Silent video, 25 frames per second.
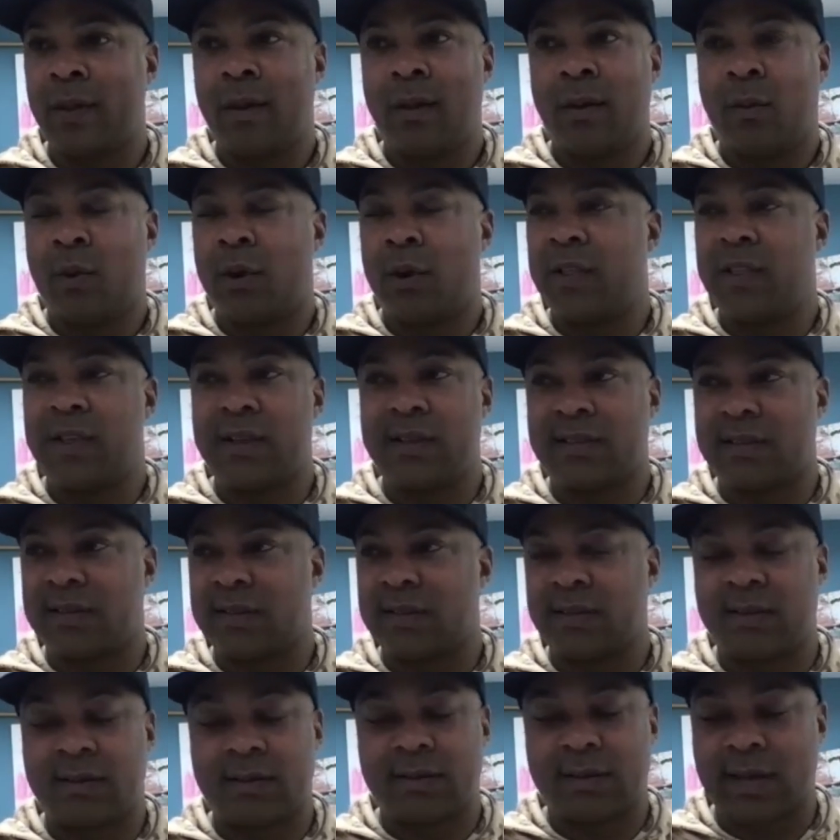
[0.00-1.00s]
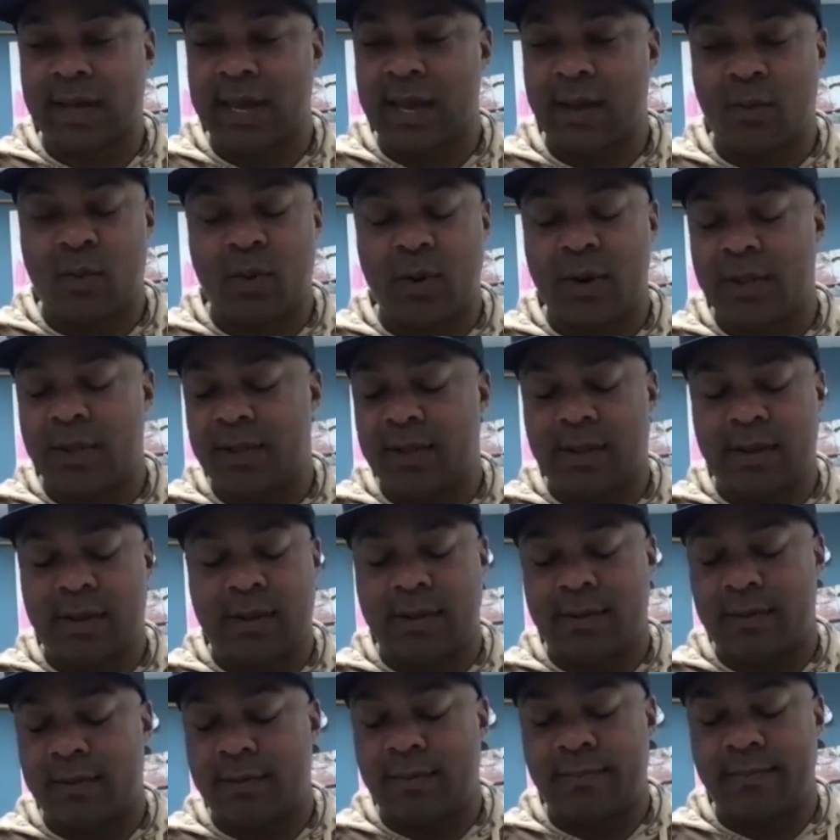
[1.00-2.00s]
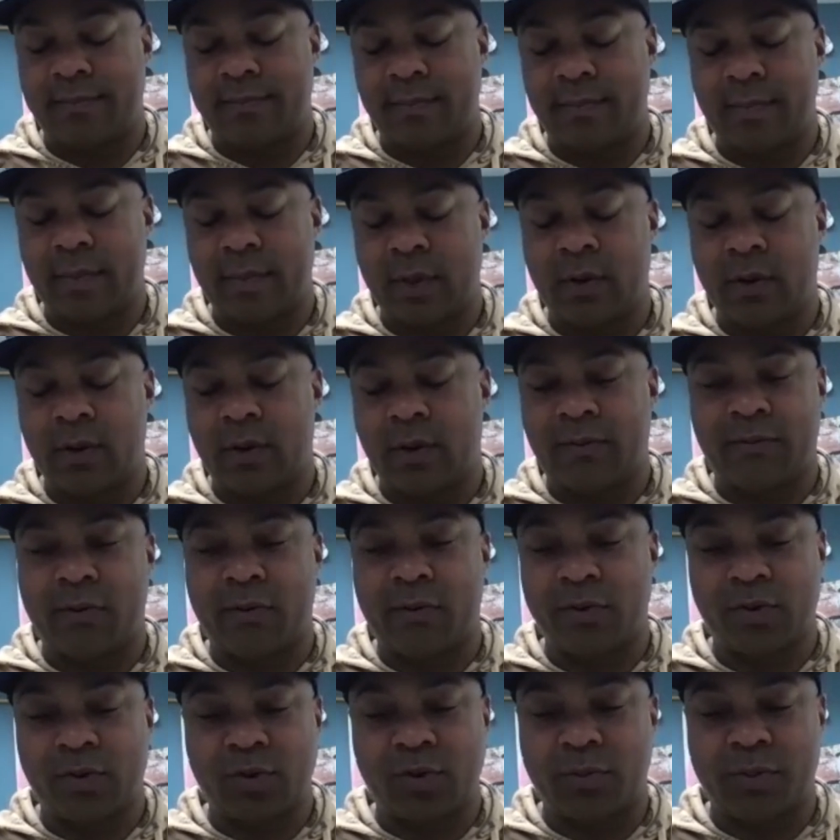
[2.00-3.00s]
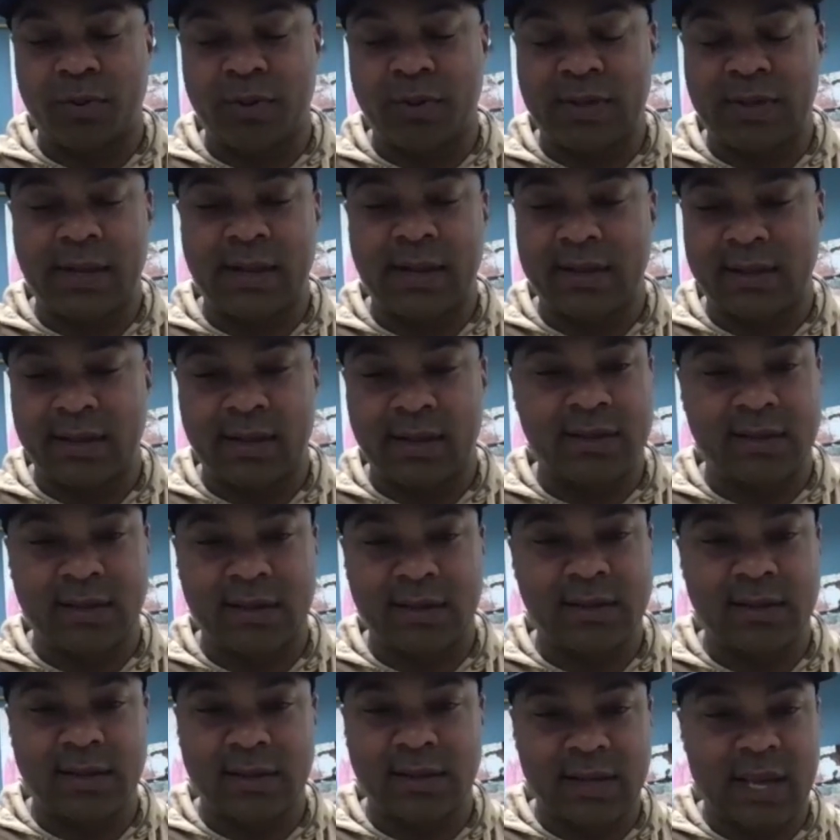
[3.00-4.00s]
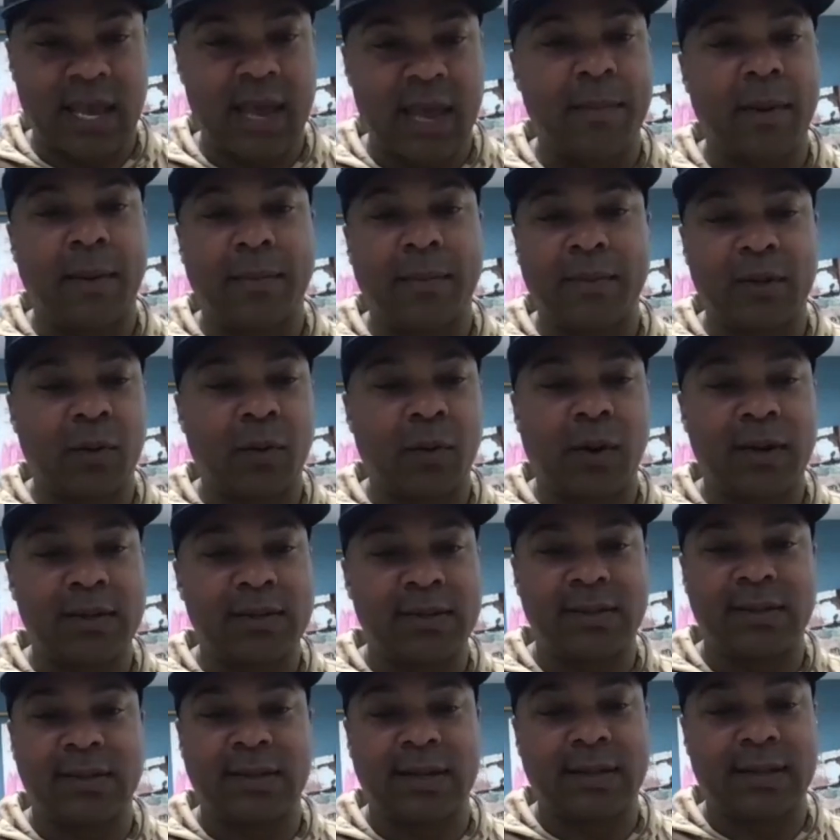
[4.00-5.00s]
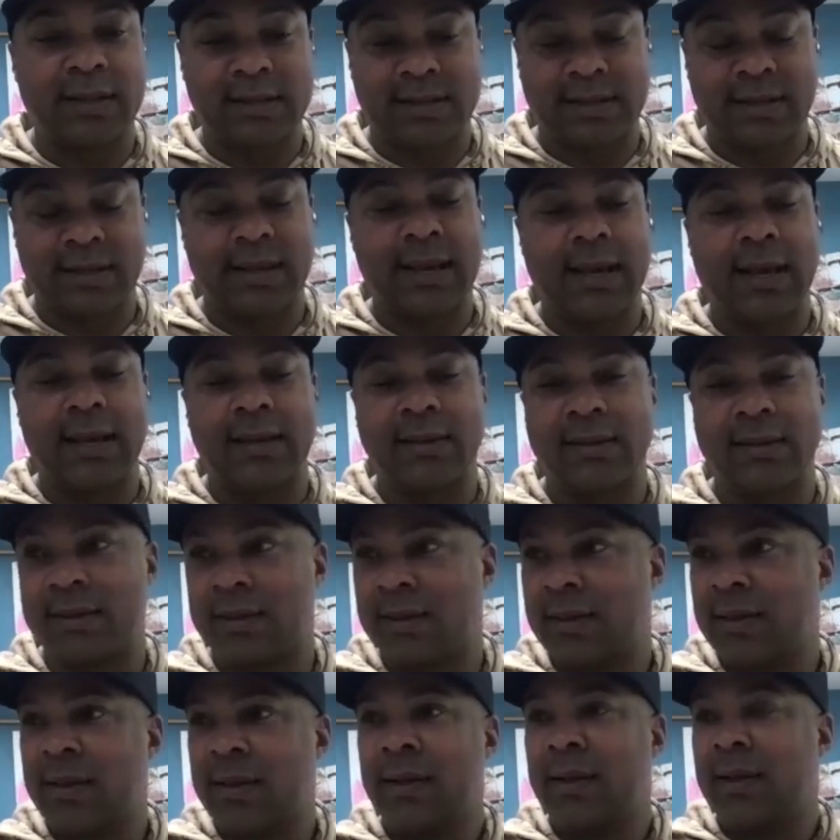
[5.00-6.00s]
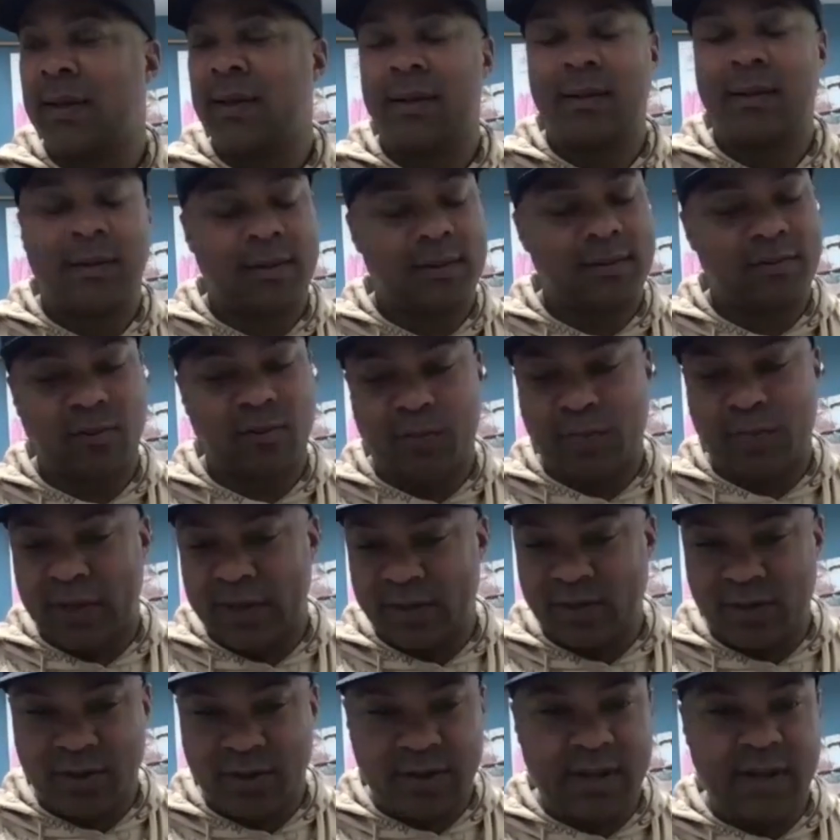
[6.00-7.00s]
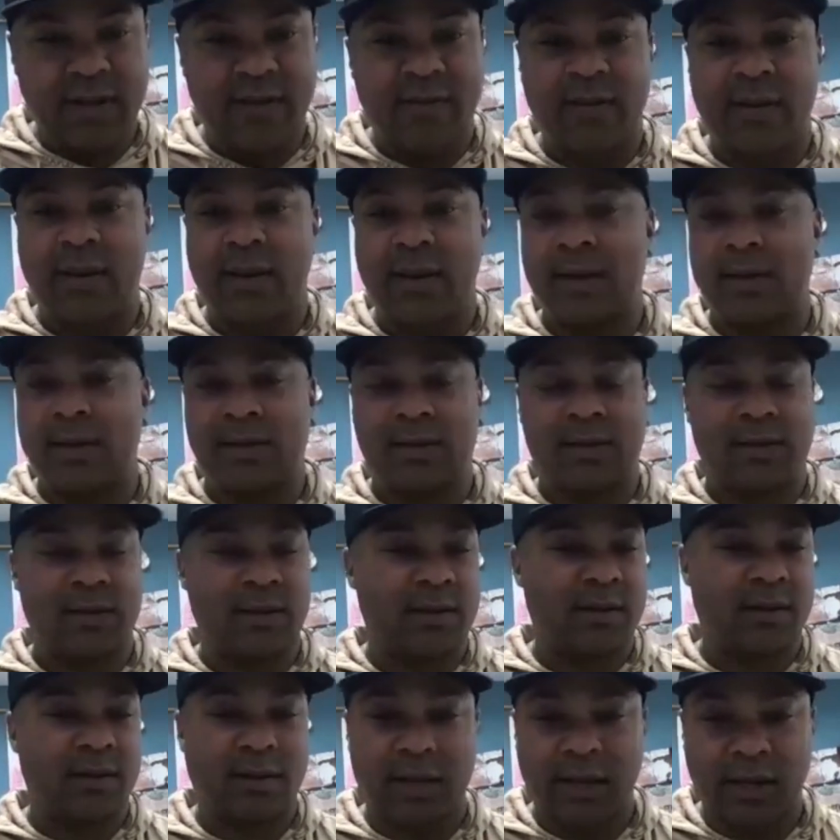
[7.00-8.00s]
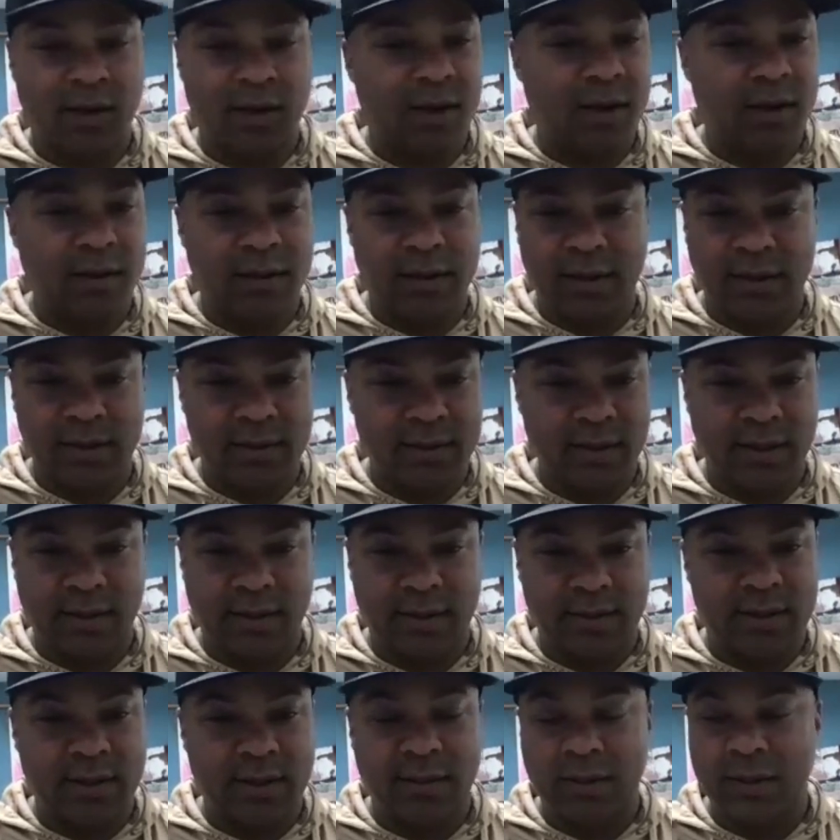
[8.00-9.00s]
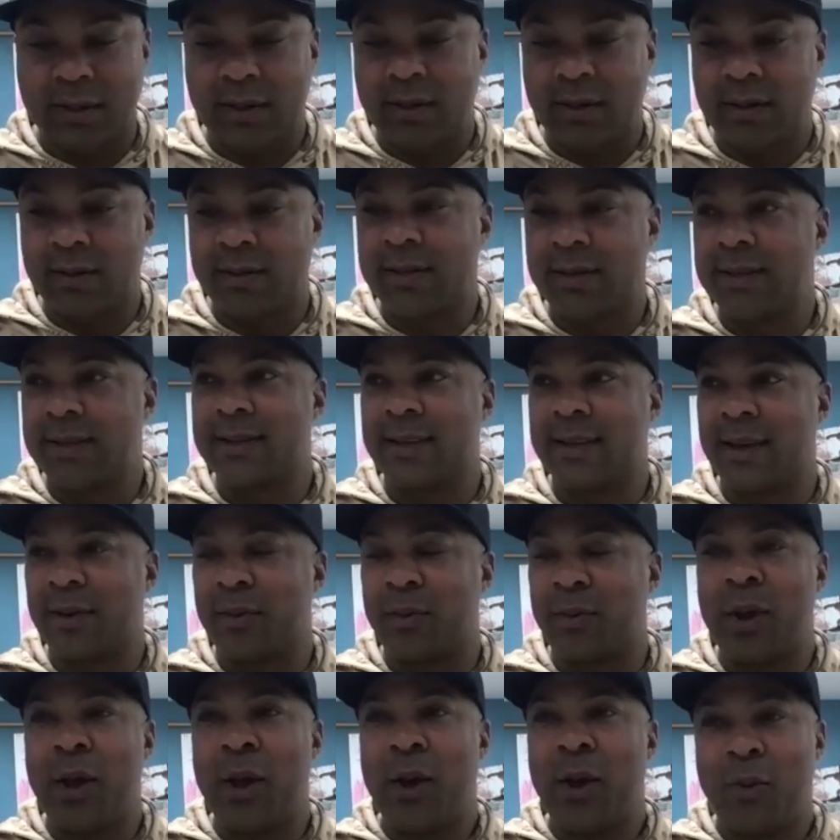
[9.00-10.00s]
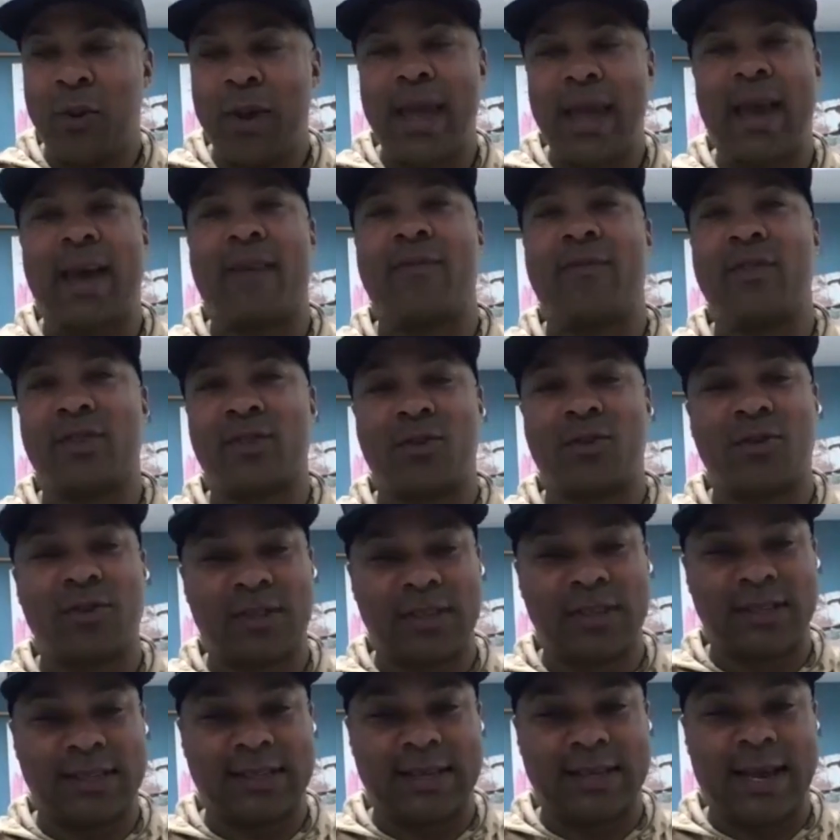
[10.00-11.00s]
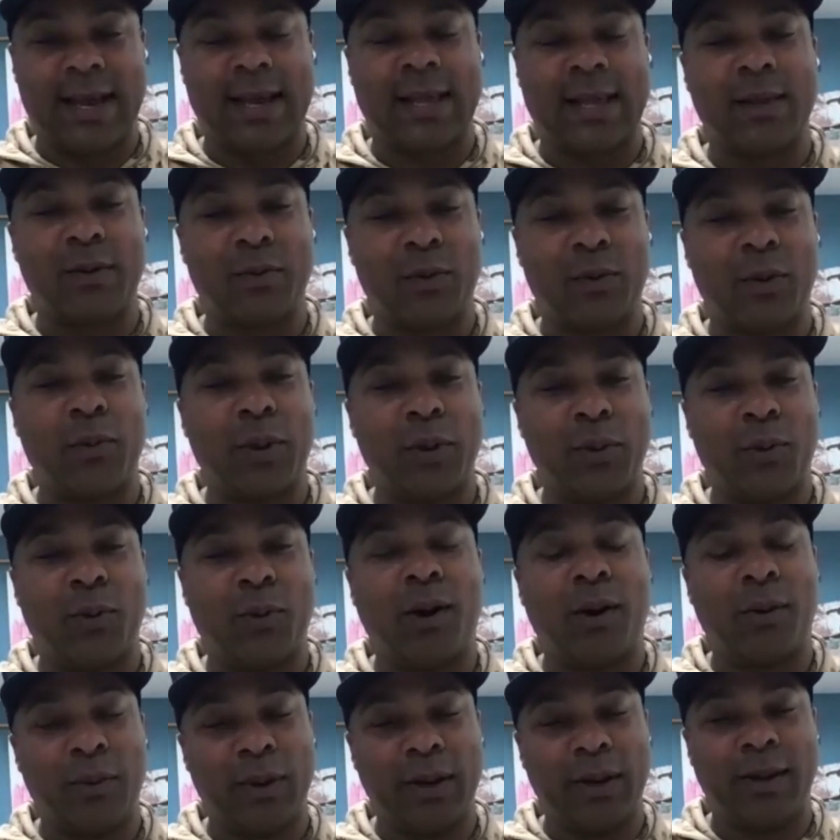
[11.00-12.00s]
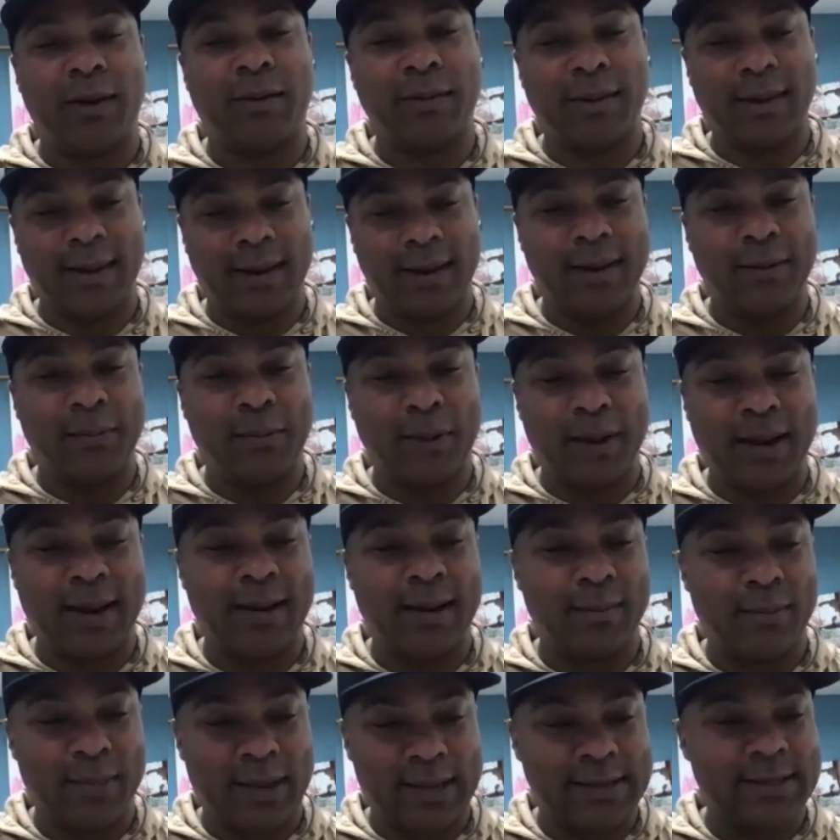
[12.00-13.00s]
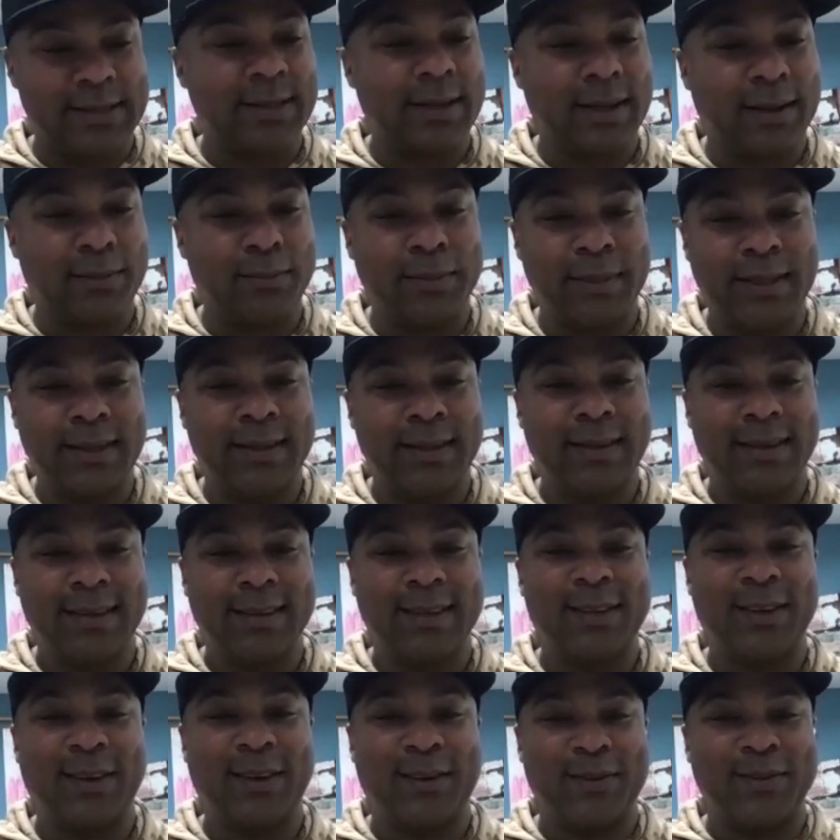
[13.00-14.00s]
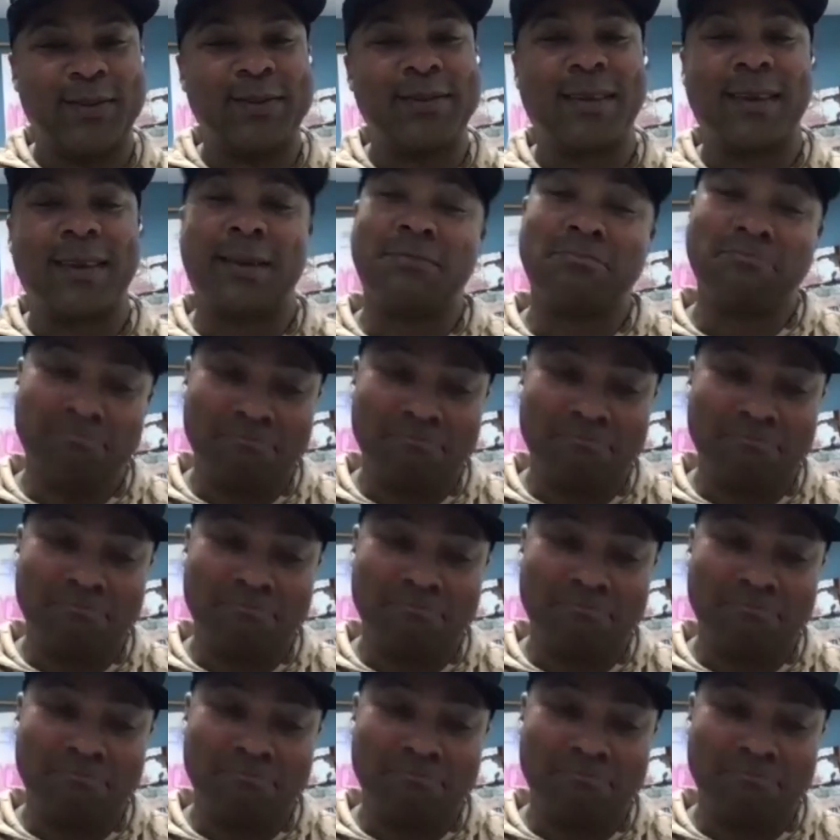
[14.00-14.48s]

one of the golf course superintendent assistants came up to us and said, listen guys, replace your divots, like all the typicals. He's like, we have this course exactly where we want, we don't need anybody to mess it up. So I was like,